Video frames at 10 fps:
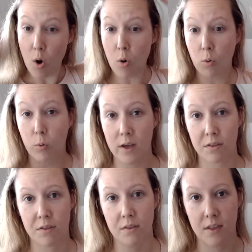with
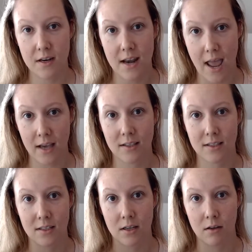the
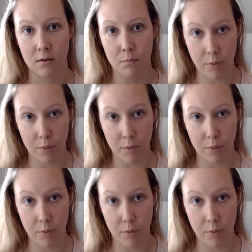next bun.